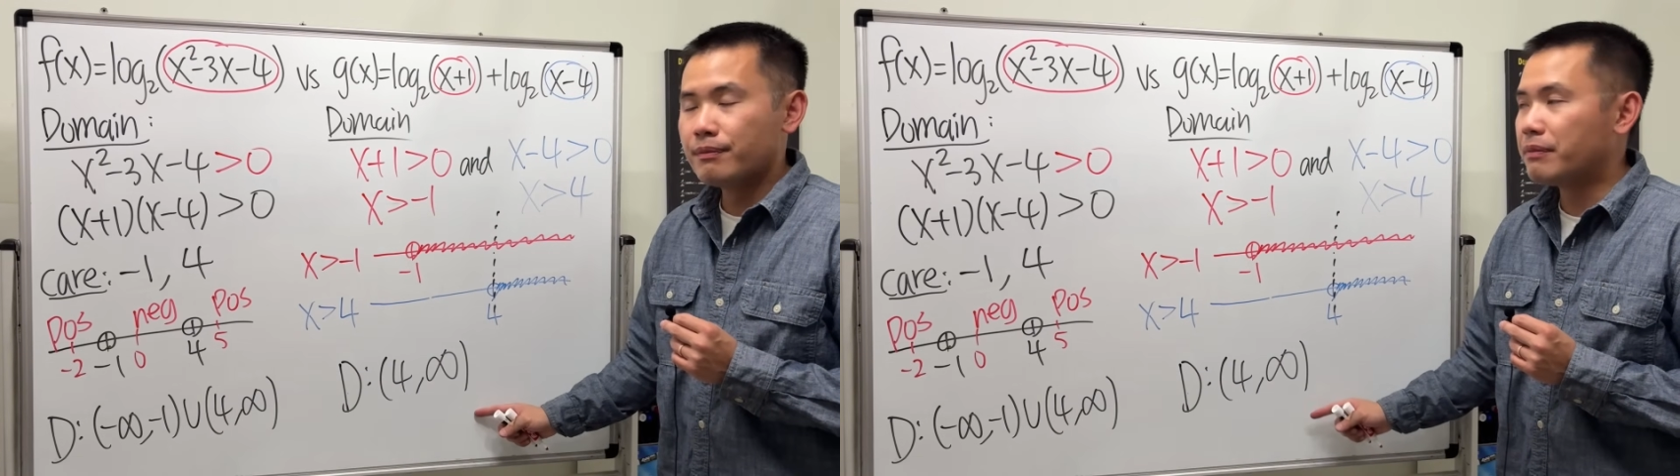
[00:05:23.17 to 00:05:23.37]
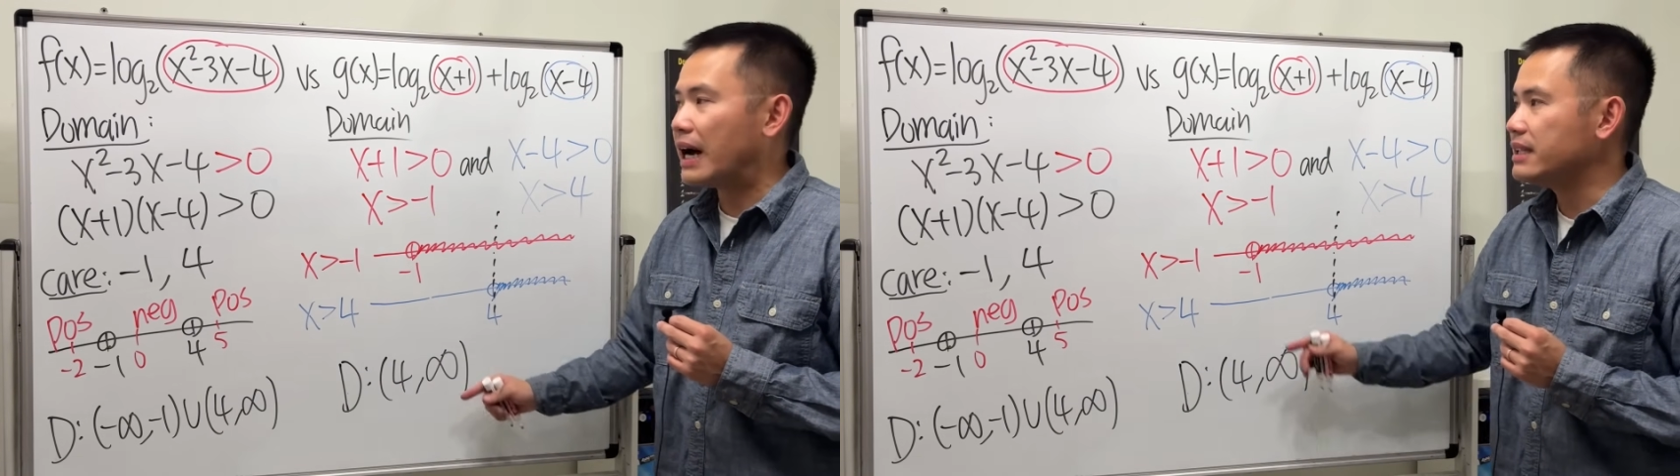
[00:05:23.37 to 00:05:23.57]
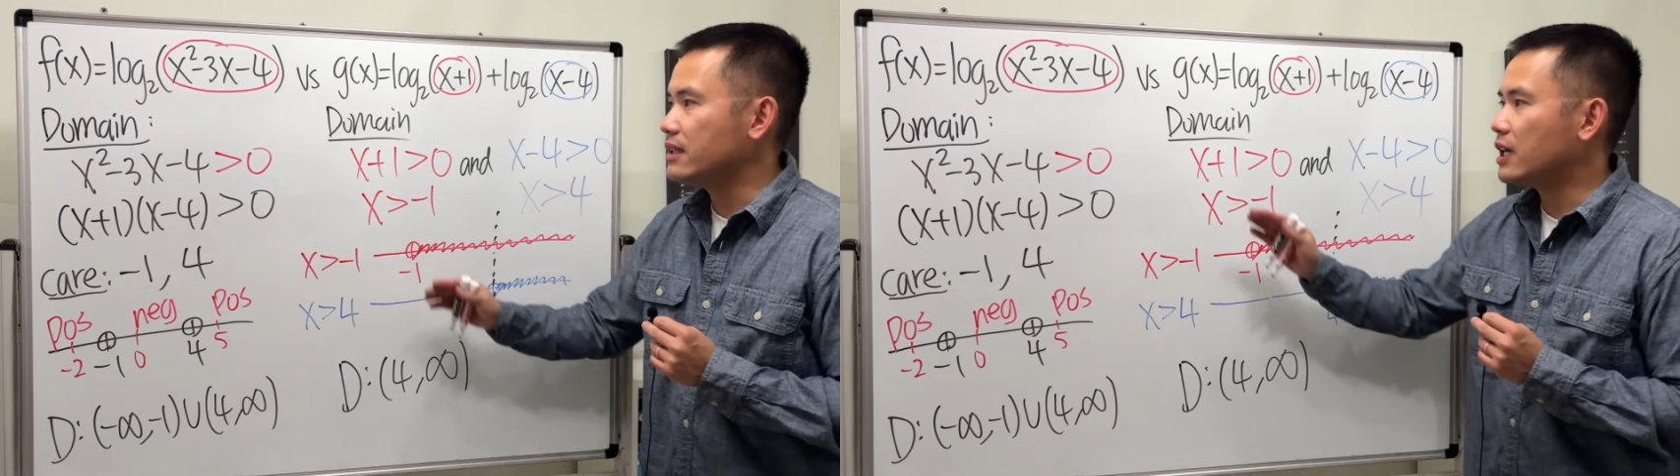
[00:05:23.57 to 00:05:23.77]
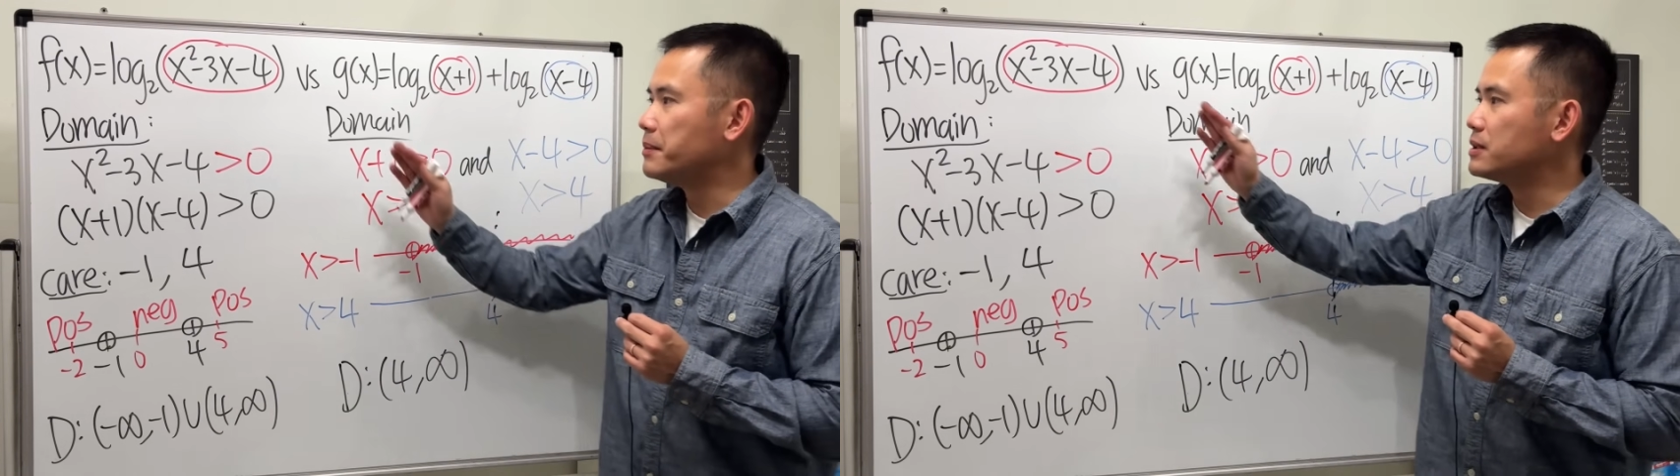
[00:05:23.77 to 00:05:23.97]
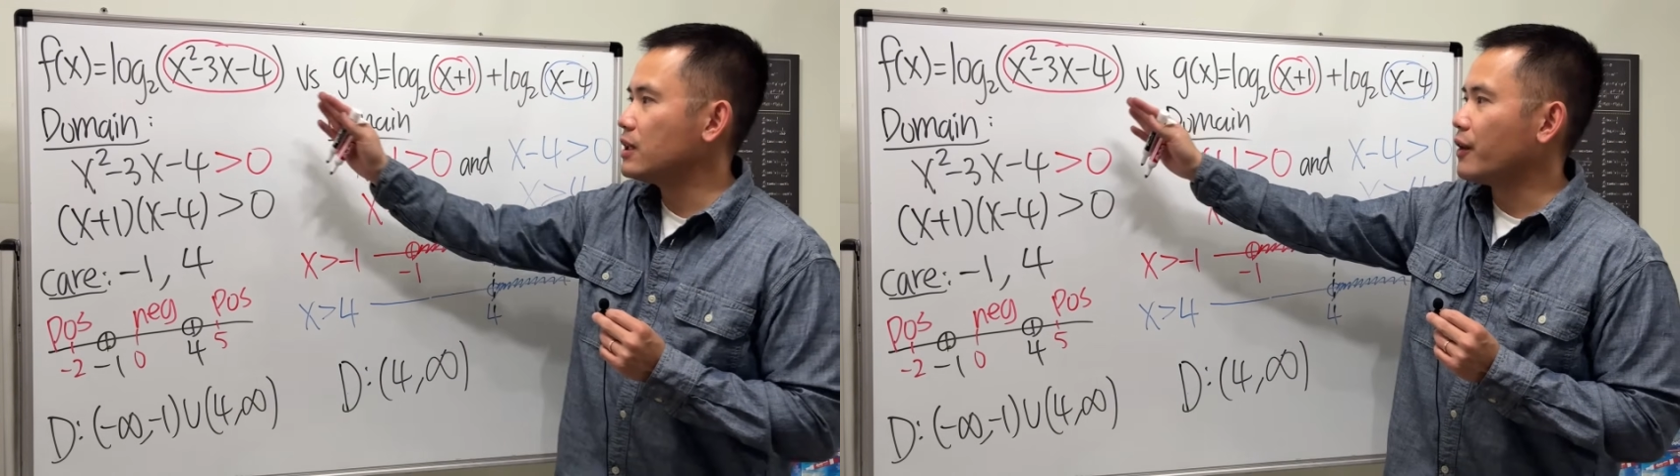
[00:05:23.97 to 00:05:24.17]
But in
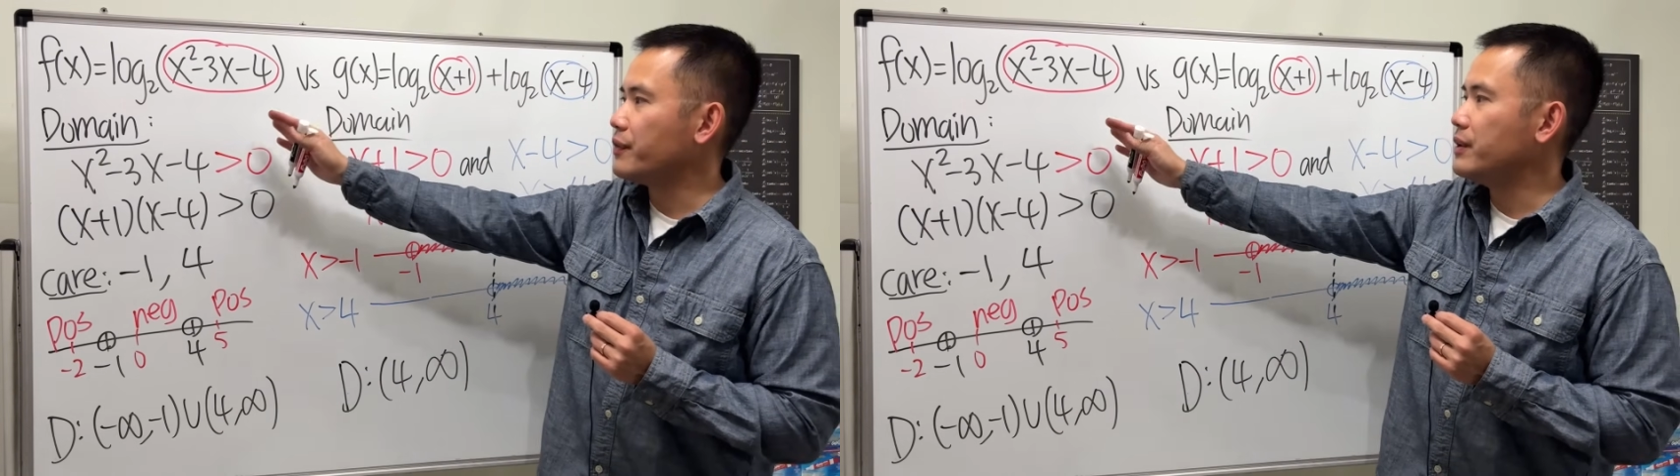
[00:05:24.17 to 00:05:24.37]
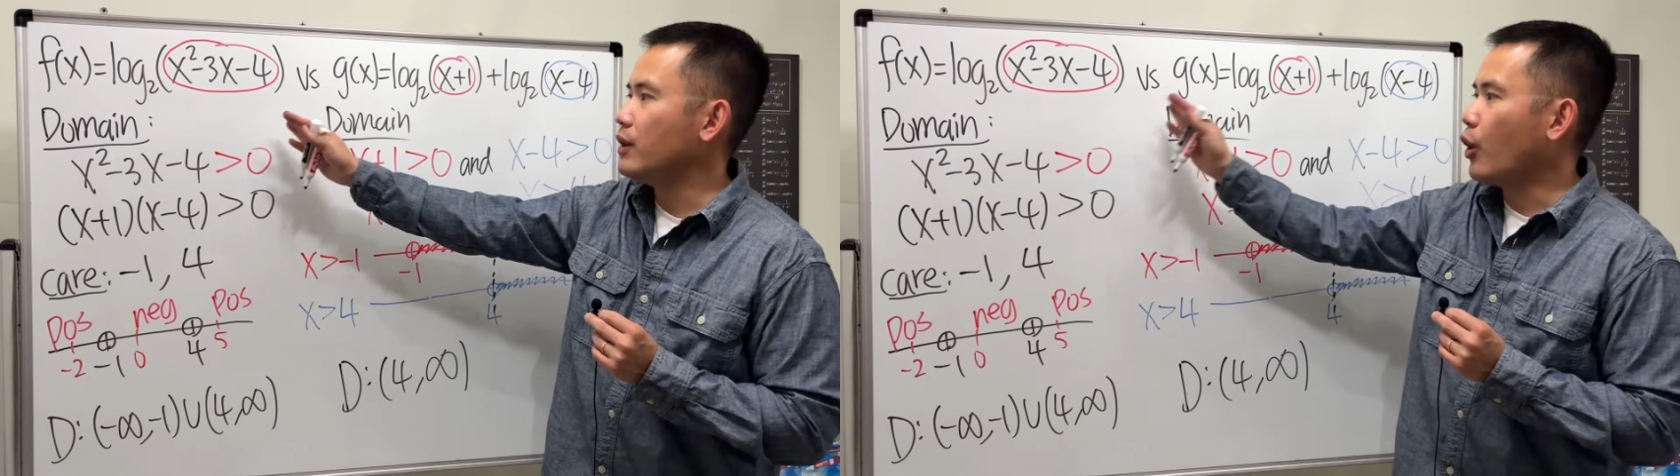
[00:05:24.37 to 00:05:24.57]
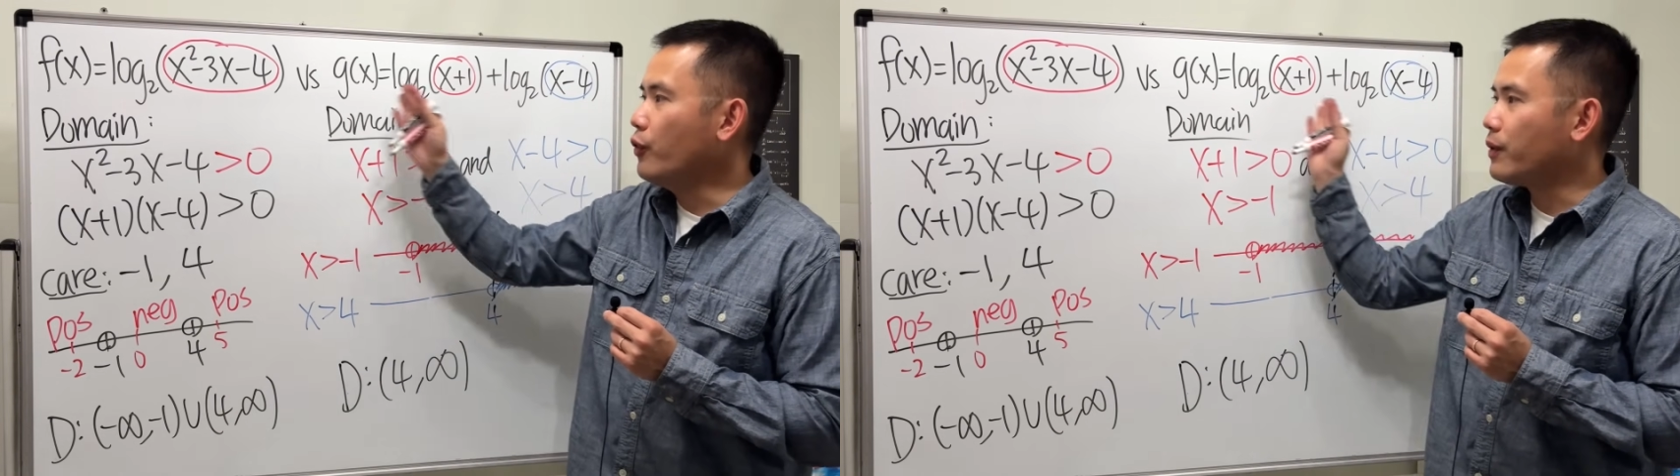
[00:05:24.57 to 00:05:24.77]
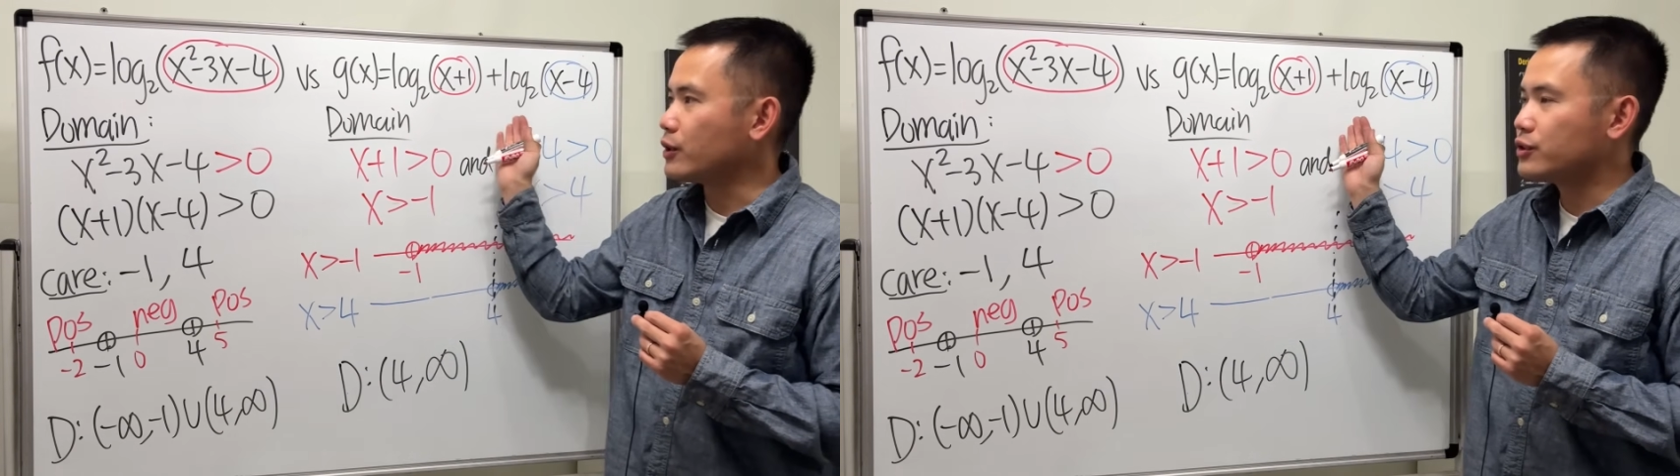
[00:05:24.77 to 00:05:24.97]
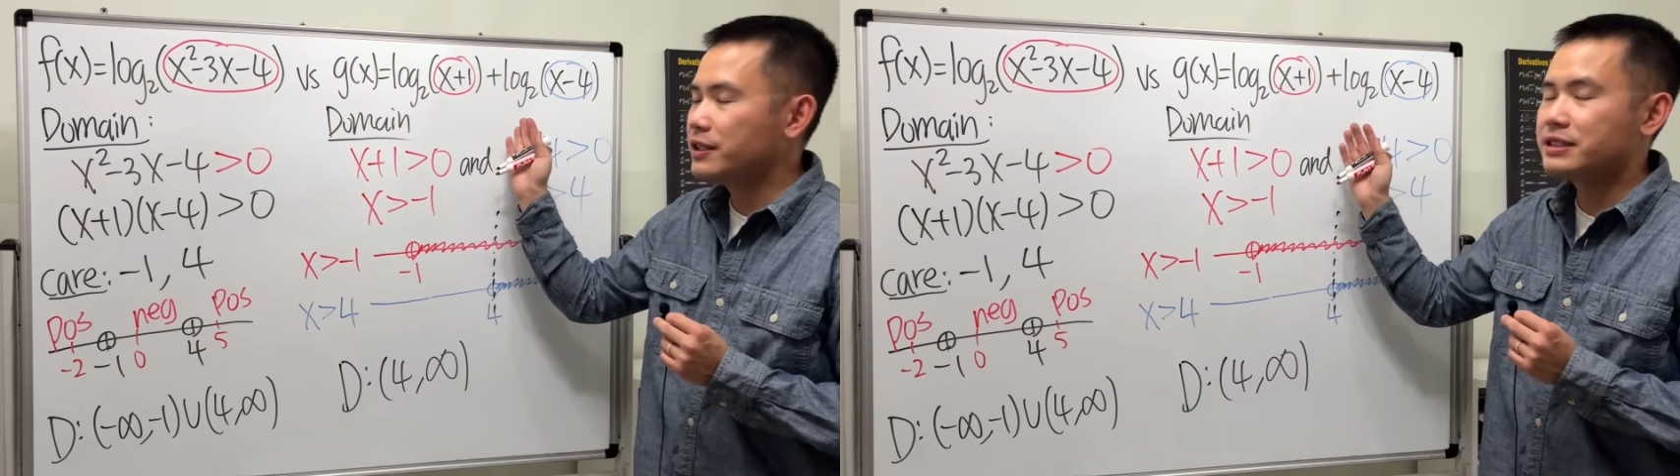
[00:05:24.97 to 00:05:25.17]
terms of the whole
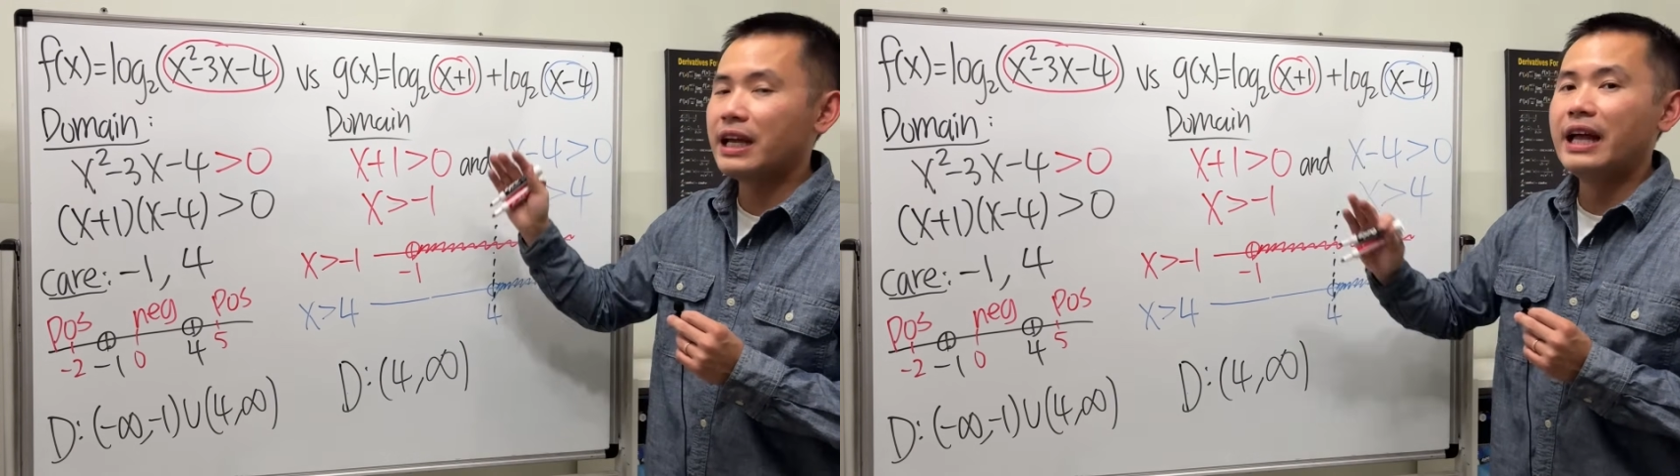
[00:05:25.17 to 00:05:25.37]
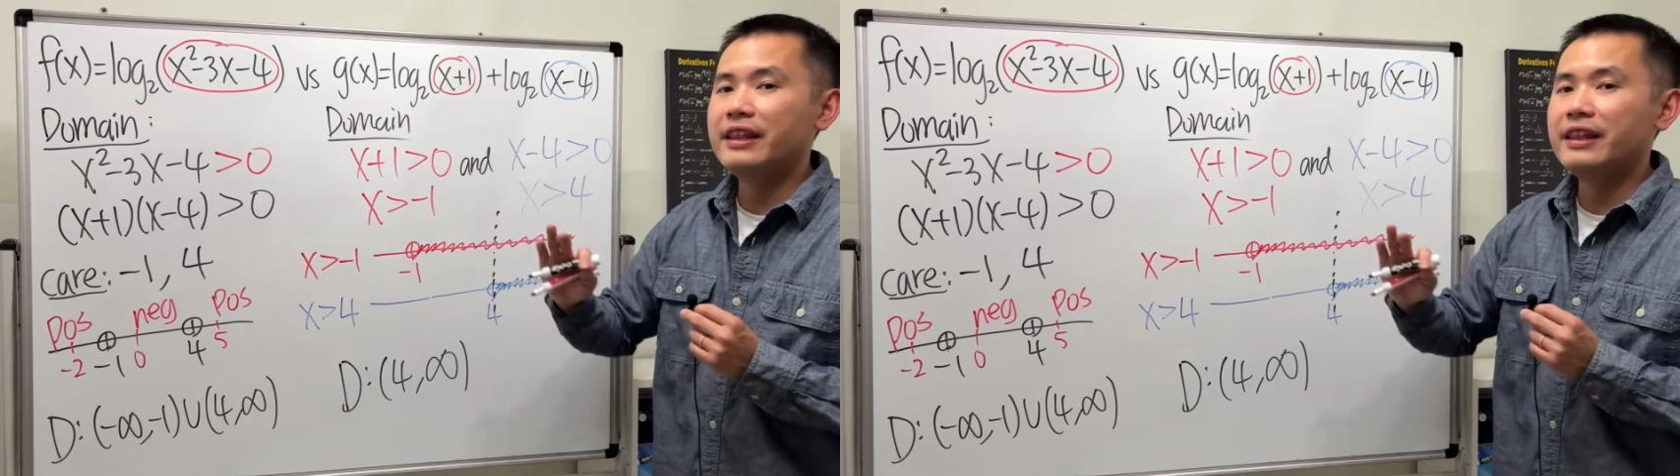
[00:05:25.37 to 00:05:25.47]
functions,